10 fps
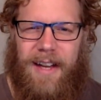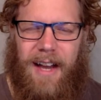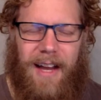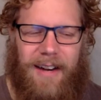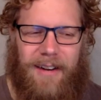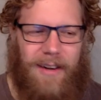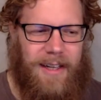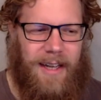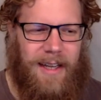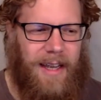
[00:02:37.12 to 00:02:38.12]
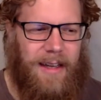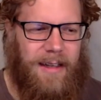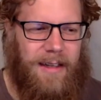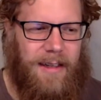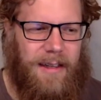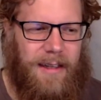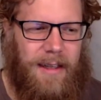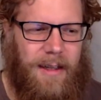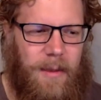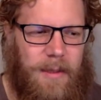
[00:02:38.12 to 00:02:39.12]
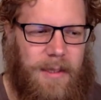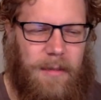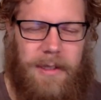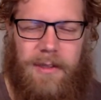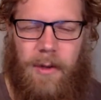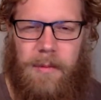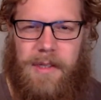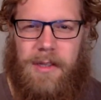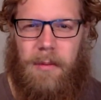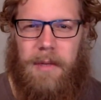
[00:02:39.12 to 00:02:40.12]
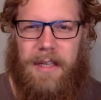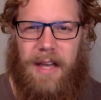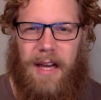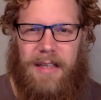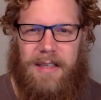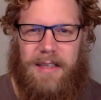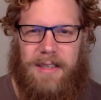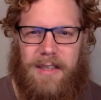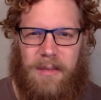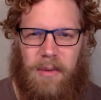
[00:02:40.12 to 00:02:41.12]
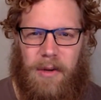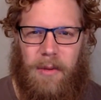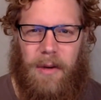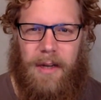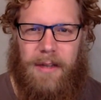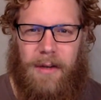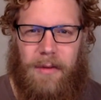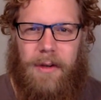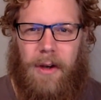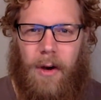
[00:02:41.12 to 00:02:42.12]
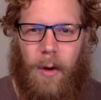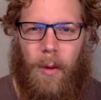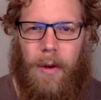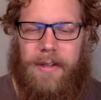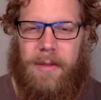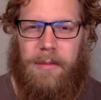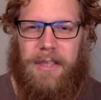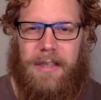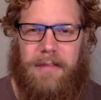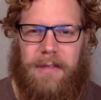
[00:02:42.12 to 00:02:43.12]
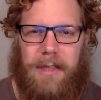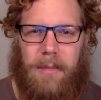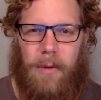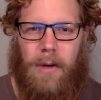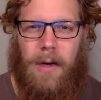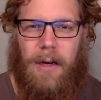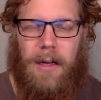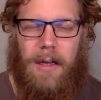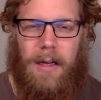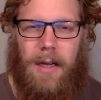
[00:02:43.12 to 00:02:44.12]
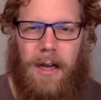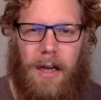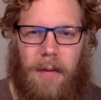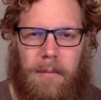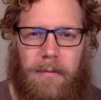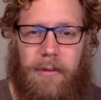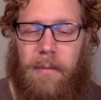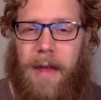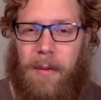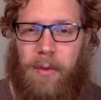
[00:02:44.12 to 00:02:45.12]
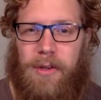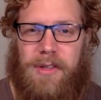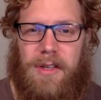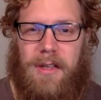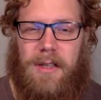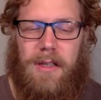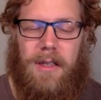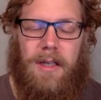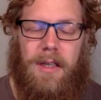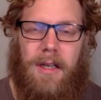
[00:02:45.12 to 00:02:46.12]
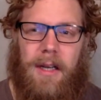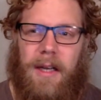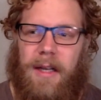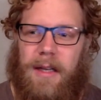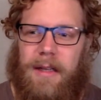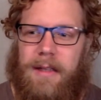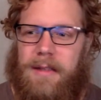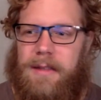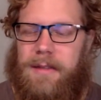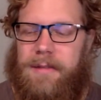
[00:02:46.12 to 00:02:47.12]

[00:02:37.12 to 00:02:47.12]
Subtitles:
don't know. I can't. When somebody's told me so many lies, it gets to the point where I don't know what to believe anymore from that person. And,